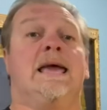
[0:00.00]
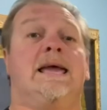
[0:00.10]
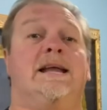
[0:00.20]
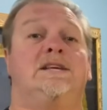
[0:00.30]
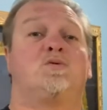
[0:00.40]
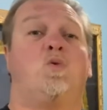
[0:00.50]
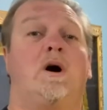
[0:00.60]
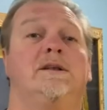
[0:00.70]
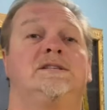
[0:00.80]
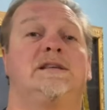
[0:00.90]
It is
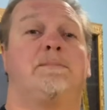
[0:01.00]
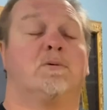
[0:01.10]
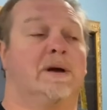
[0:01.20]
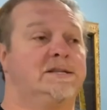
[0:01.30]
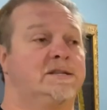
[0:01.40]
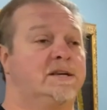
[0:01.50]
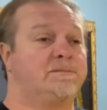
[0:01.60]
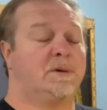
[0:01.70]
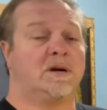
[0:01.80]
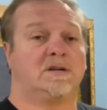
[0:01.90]
what separates us
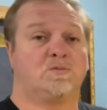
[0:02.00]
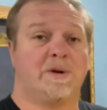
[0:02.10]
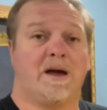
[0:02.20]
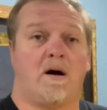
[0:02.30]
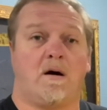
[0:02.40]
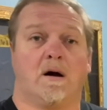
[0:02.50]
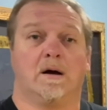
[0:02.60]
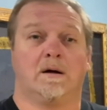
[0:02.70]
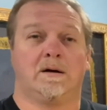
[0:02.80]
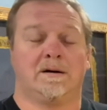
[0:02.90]
because we
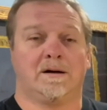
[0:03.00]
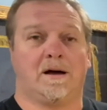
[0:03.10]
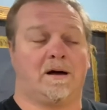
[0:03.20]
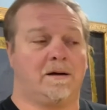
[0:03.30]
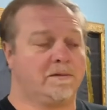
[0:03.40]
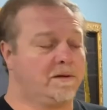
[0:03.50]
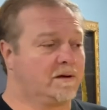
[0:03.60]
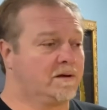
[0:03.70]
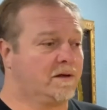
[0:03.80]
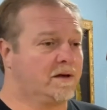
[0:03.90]
are uh,
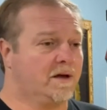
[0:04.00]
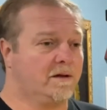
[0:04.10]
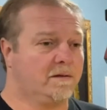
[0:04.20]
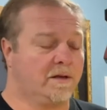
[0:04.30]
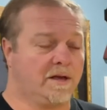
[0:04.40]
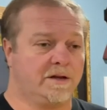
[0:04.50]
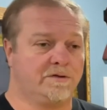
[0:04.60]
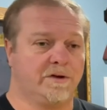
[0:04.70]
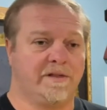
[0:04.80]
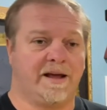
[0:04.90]
the, the, the
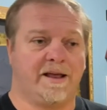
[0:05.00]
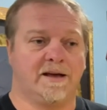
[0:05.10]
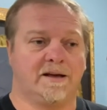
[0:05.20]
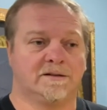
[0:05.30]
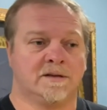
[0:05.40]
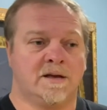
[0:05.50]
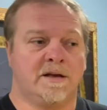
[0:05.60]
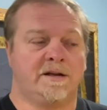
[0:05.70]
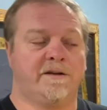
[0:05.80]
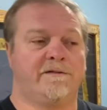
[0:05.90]
country that has
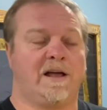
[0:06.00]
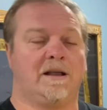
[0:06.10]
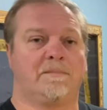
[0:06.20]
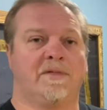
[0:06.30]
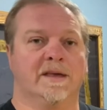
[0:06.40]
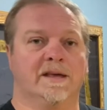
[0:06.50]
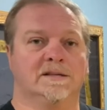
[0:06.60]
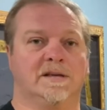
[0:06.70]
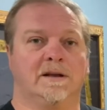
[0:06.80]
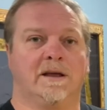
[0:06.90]
developed
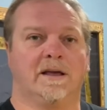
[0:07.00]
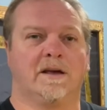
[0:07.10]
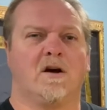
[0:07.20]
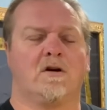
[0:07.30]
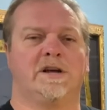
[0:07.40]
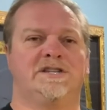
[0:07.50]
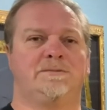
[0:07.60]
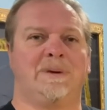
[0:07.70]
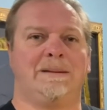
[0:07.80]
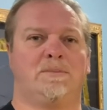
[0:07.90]
things and
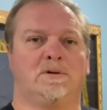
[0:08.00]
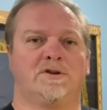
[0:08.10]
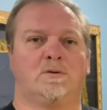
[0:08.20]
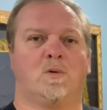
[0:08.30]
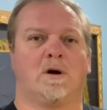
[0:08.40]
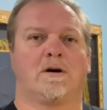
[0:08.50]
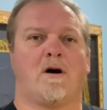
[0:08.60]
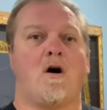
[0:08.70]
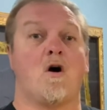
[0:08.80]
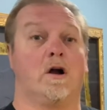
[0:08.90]
encouraged people to work
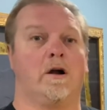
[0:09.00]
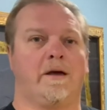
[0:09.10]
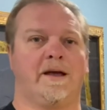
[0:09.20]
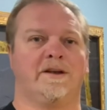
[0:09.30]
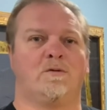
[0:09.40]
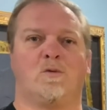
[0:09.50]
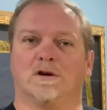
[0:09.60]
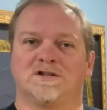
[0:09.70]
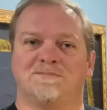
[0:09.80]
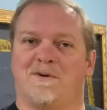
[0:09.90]
hard and to
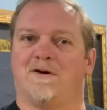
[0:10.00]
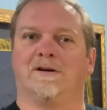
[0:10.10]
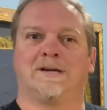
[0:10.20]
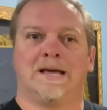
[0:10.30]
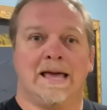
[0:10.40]
work smart.